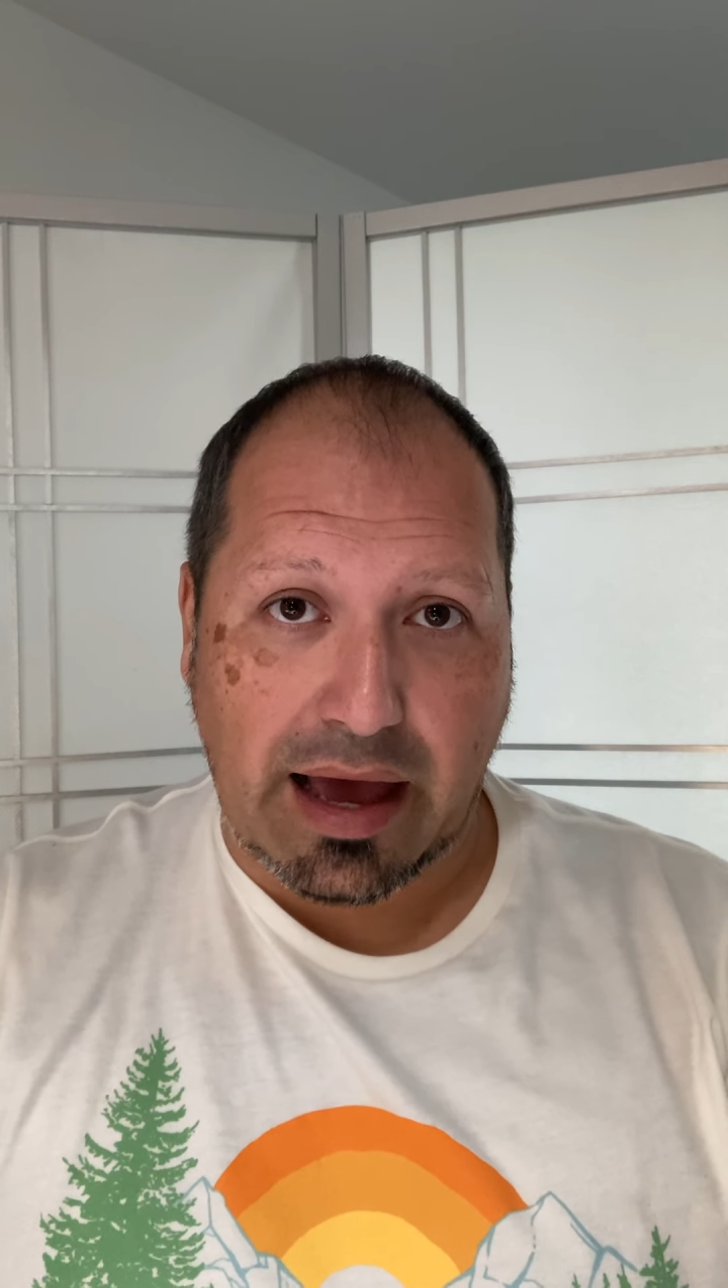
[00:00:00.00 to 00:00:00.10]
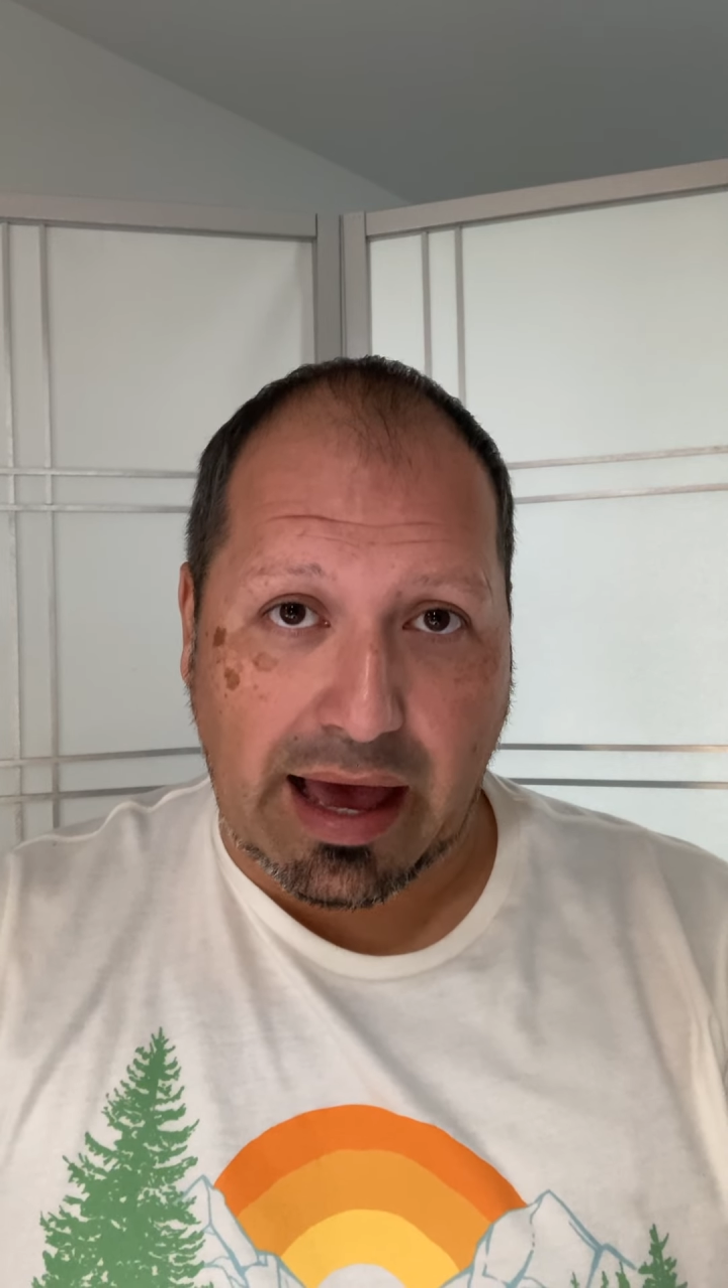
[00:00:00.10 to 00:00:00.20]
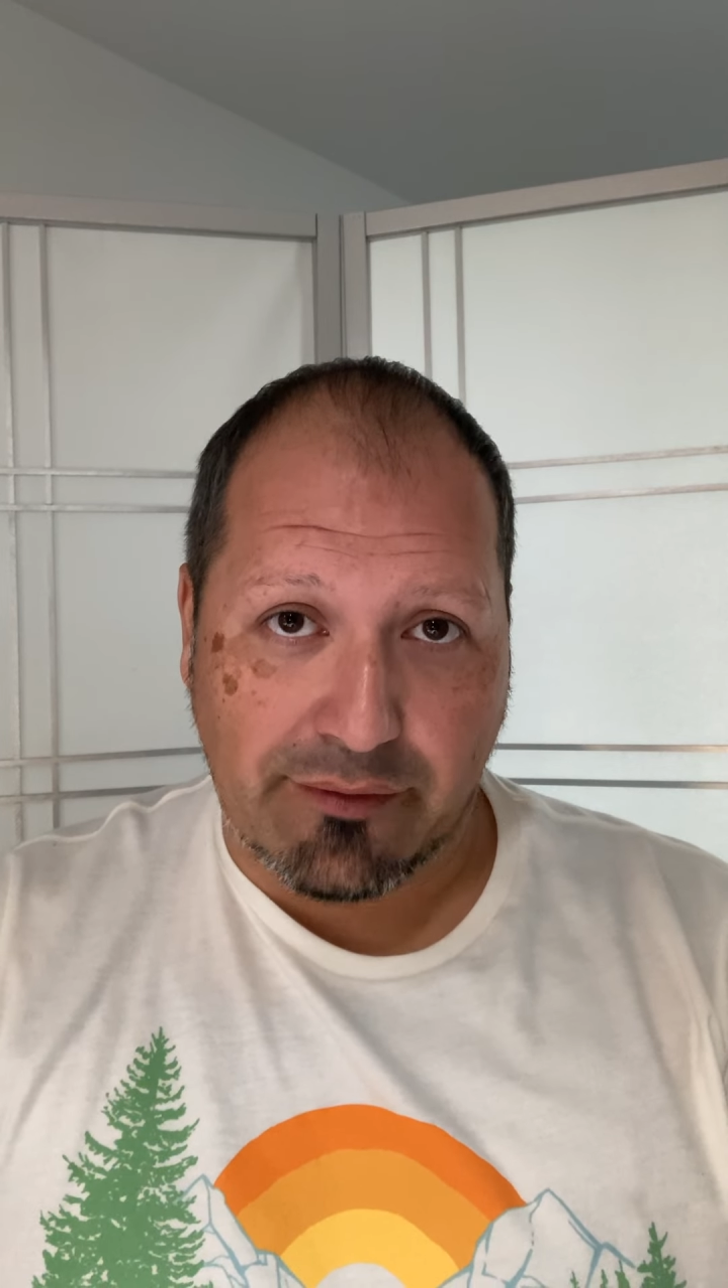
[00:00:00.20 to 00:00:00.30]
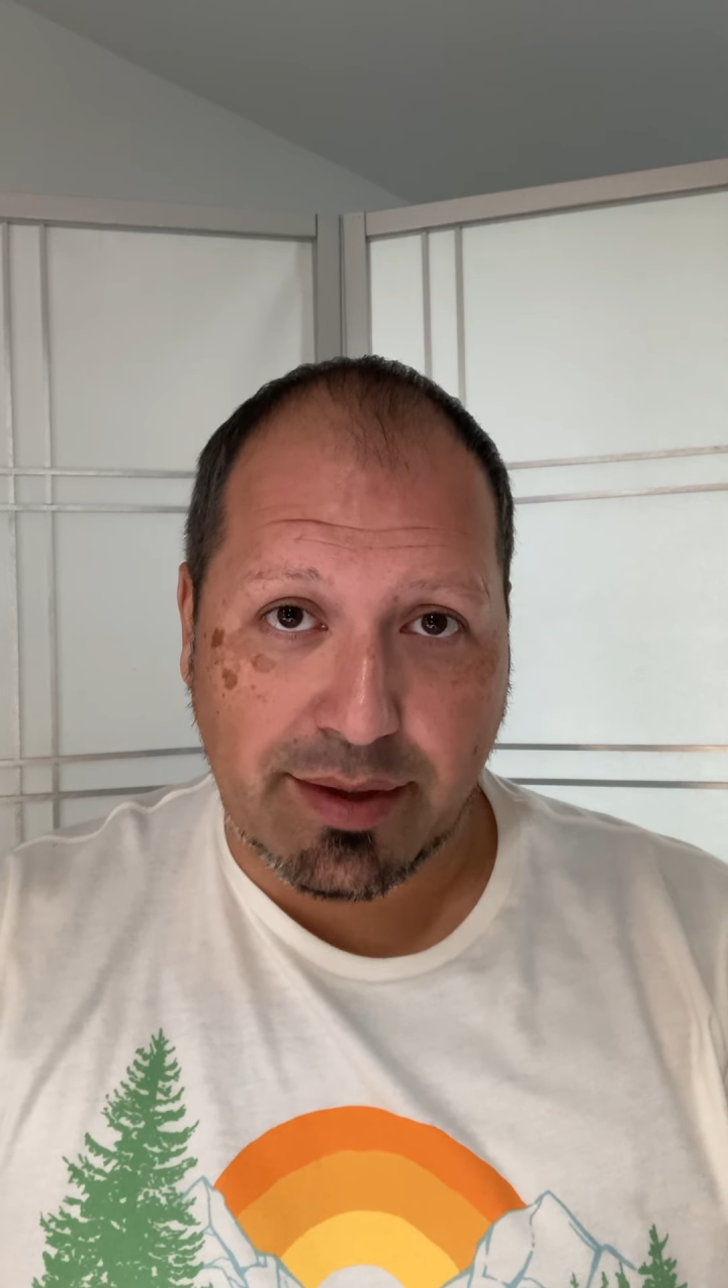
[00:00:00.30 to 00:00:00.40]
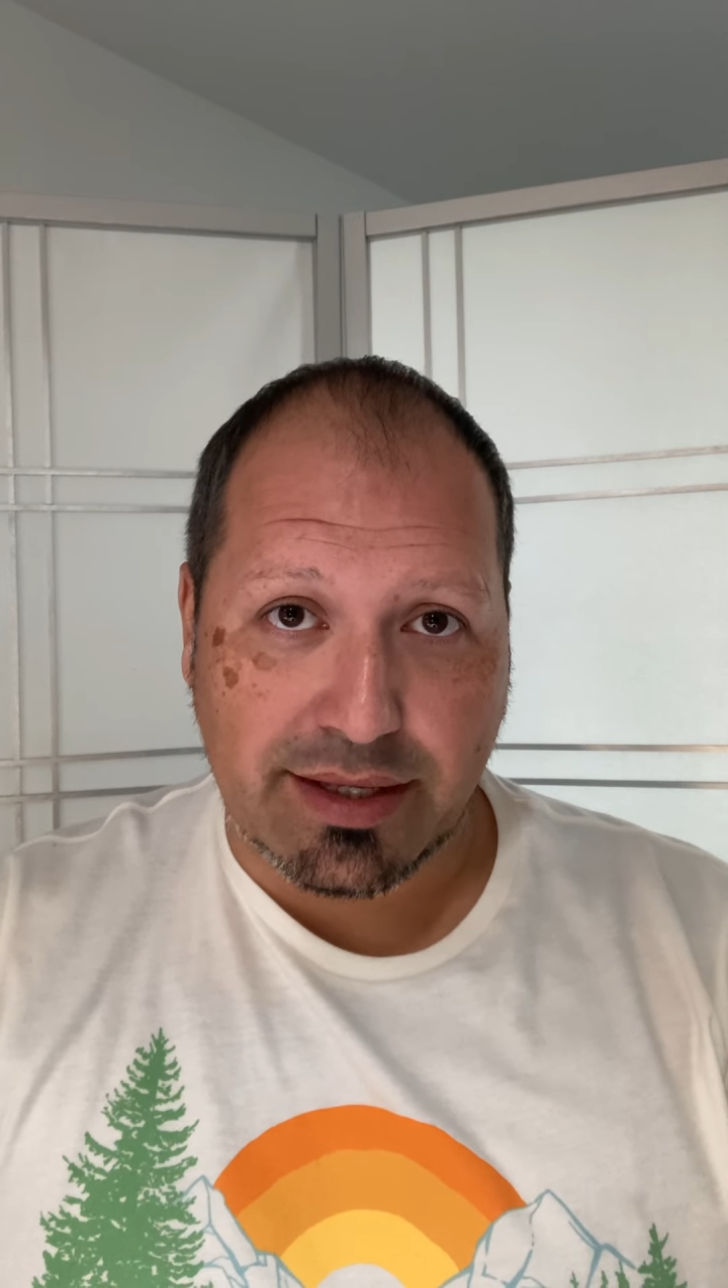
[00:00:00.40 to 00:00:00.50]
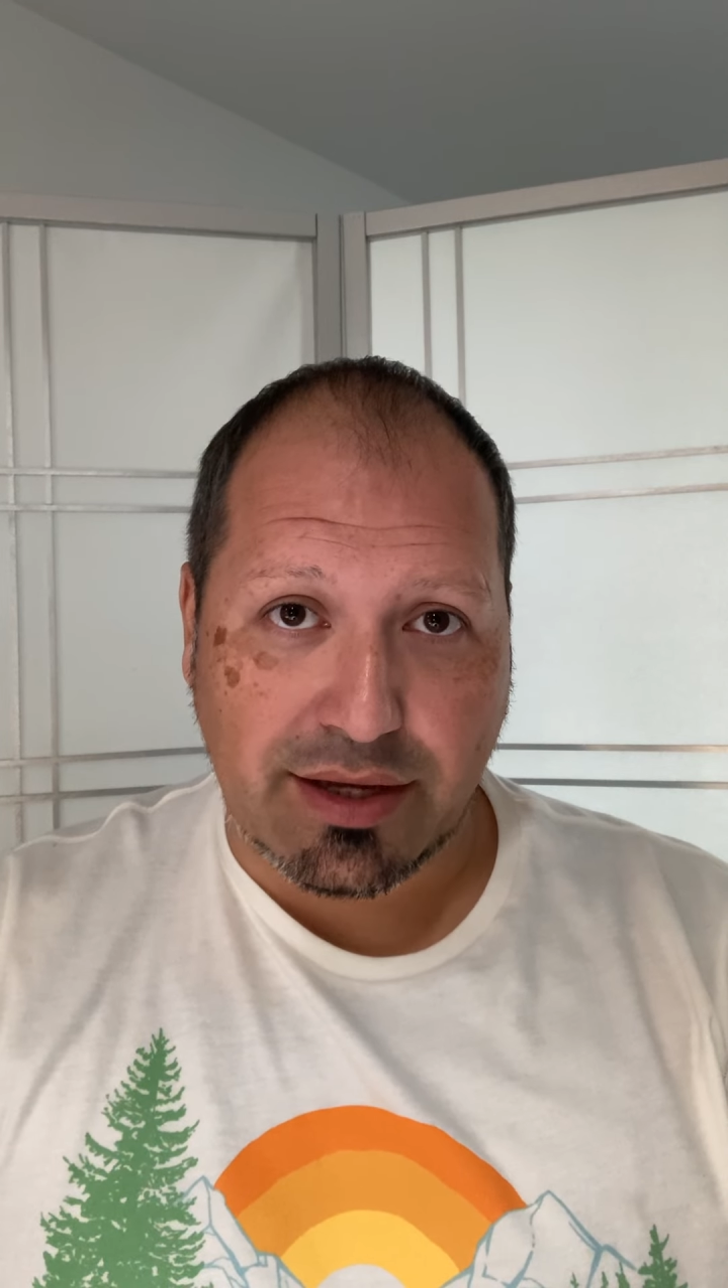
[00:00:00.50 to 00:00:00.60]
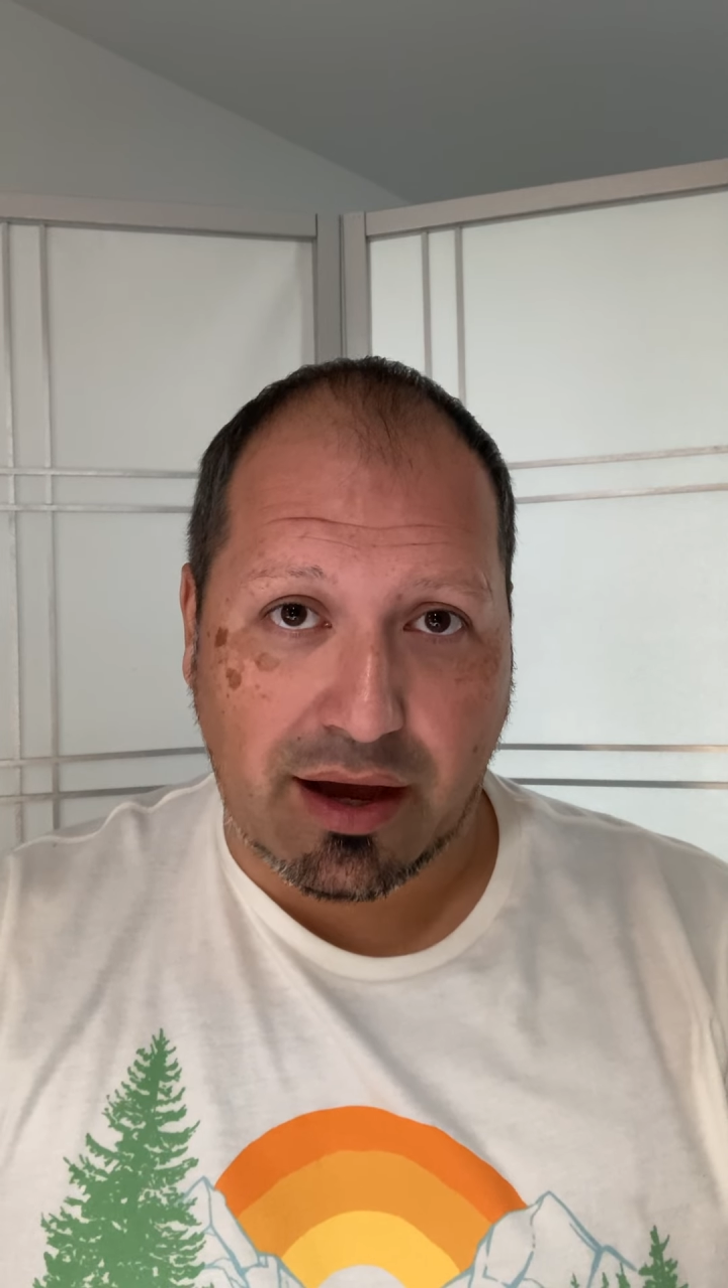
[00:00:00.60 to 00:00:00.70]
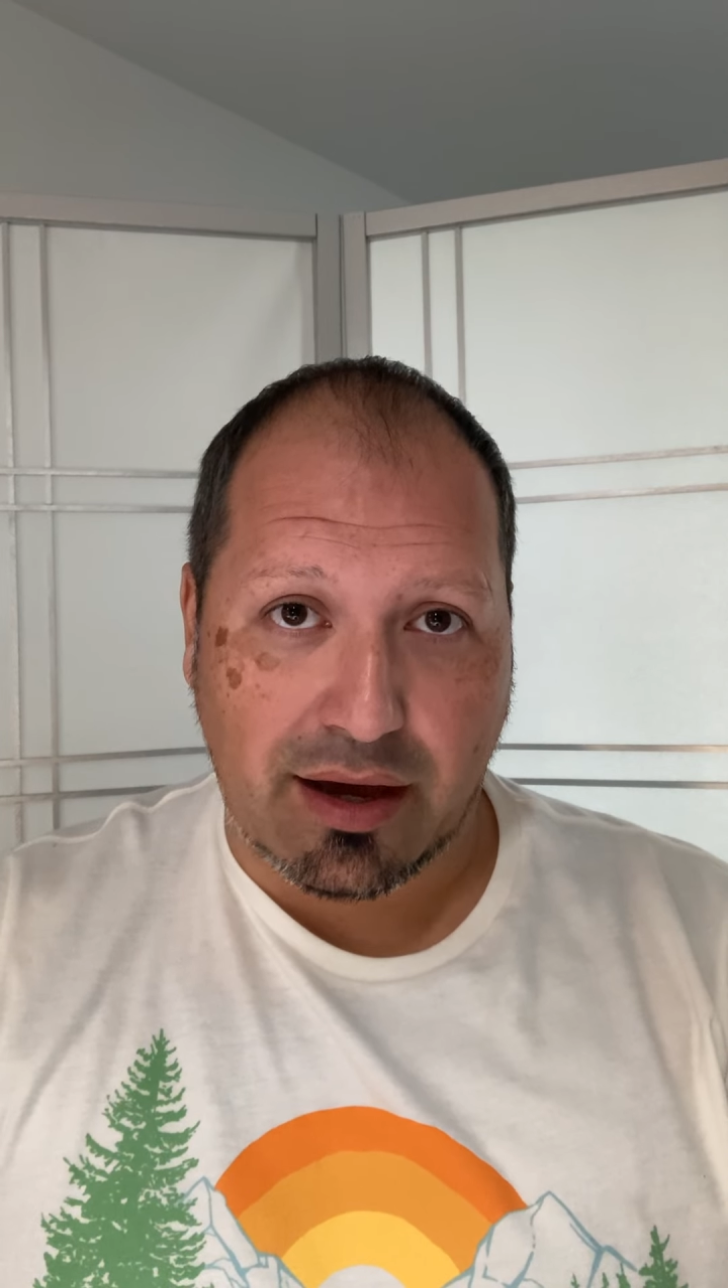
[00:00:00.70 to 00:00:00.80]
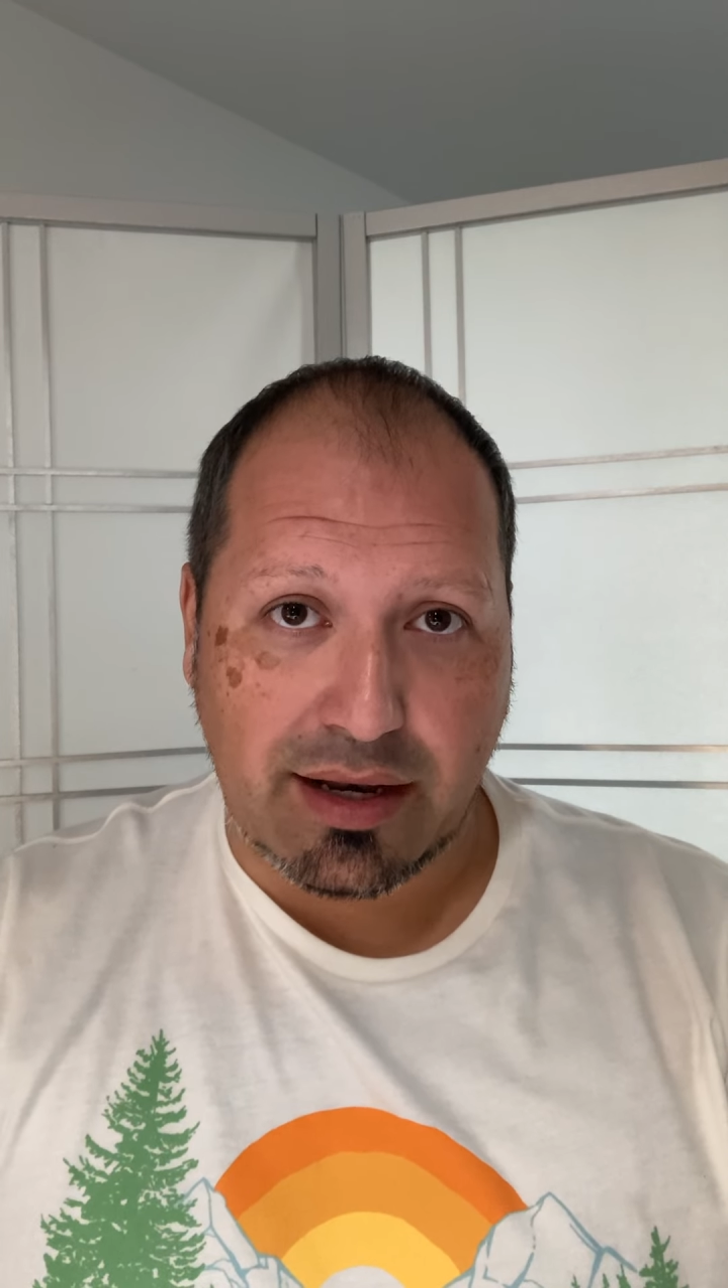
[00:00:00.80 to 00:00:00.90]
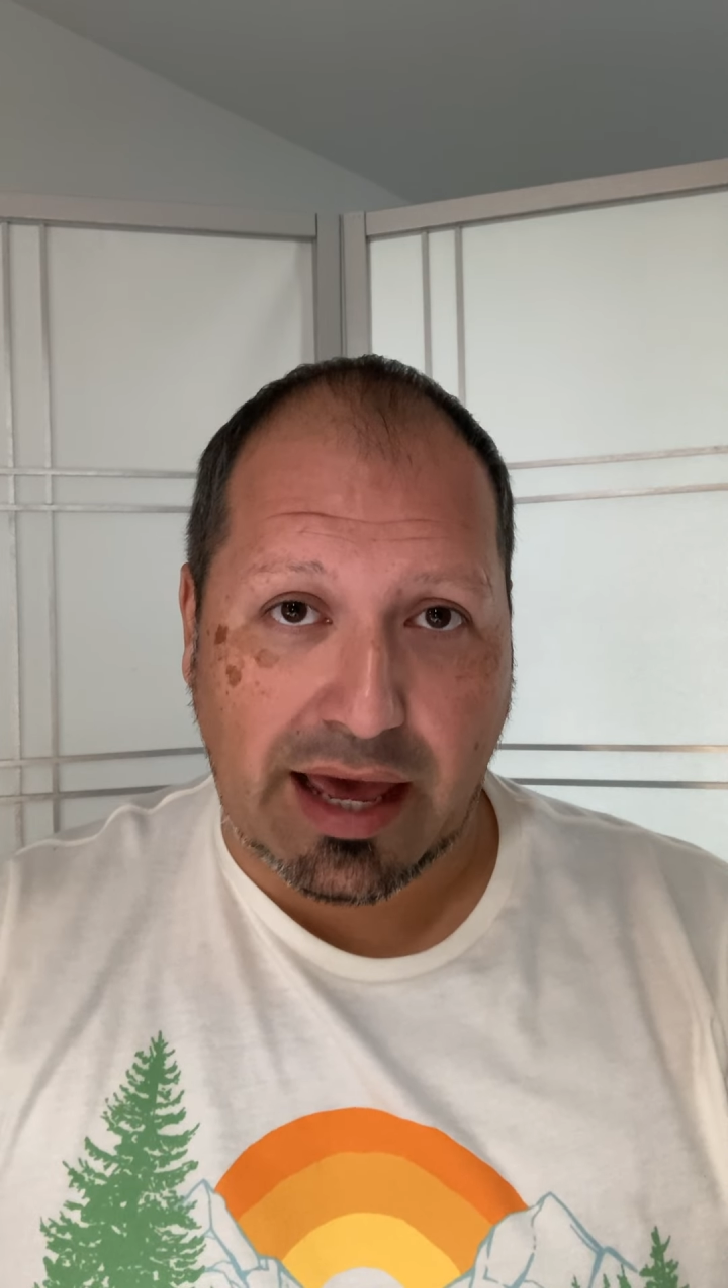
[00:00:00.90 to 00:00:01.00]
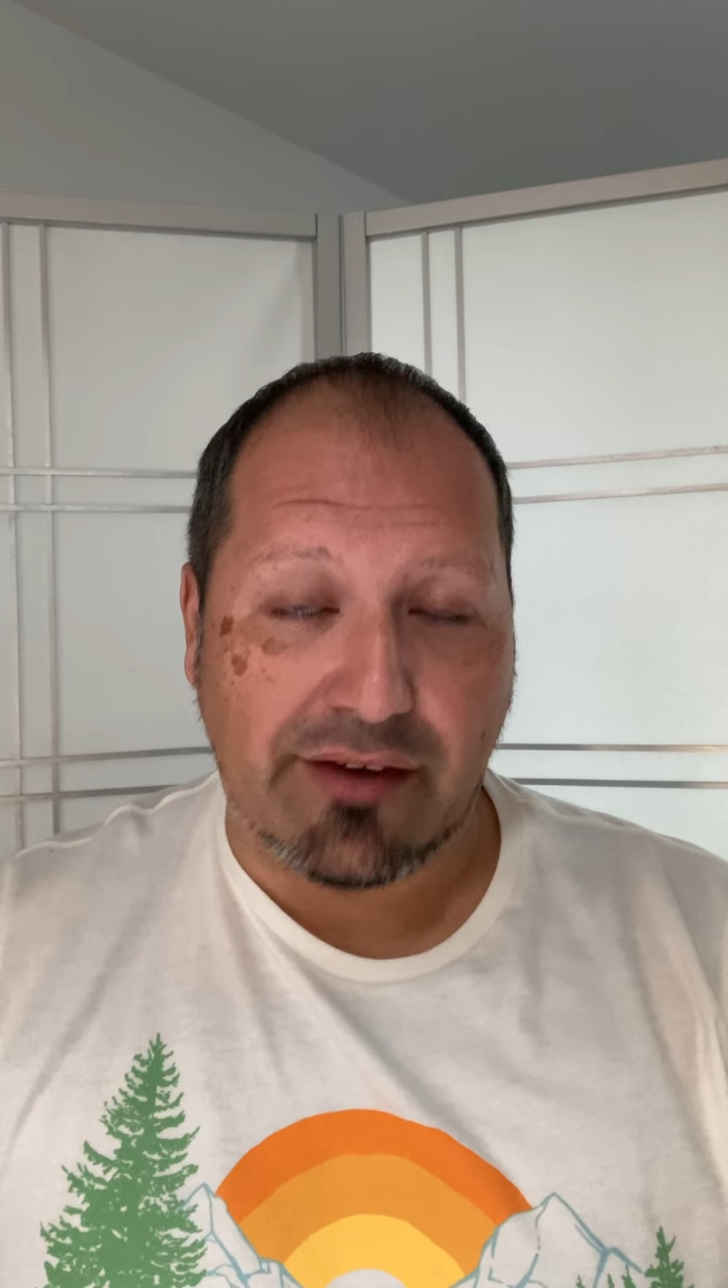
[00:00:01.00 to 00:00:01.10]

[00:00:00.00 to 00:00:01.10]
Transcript: I've been taught,